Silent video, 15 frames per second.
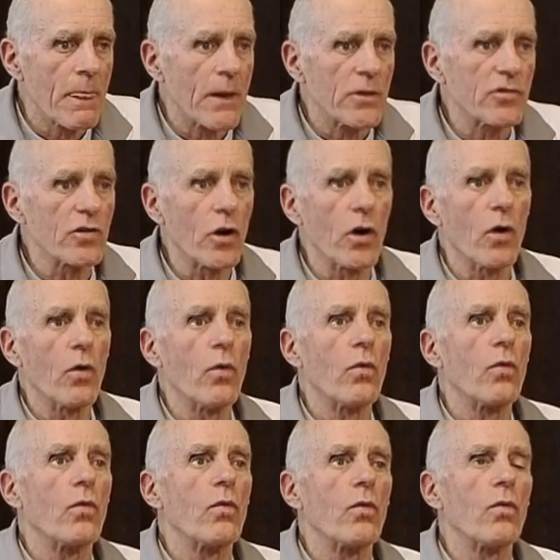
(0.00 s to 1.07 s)
So
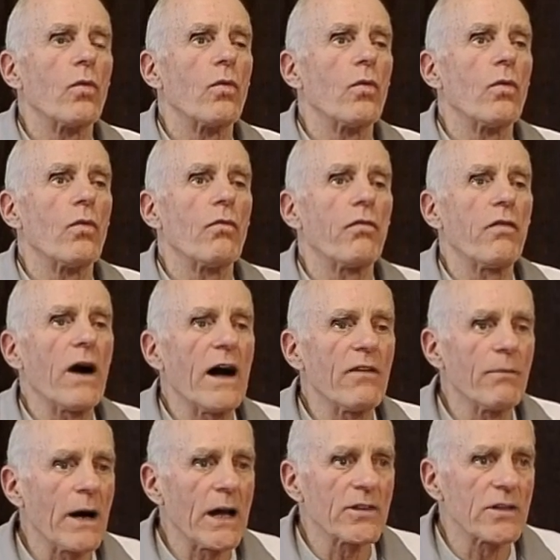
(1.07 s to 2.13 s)

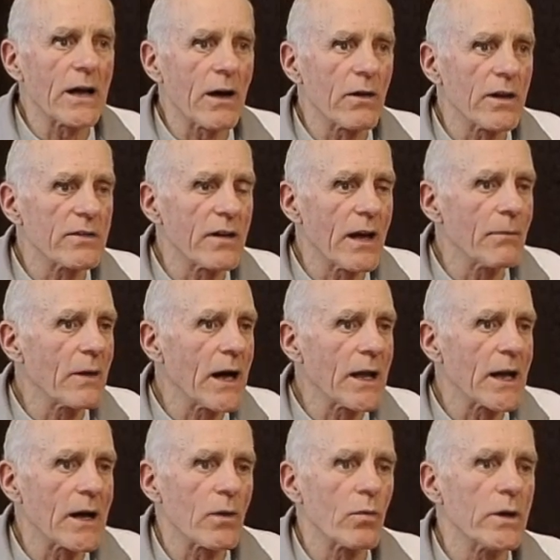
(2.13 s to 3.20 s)
5 miles an hour and a 10 mile
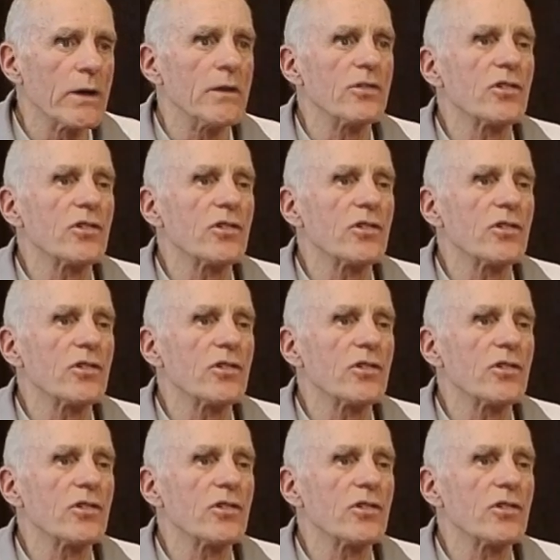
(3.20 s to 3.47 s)
an hour wind,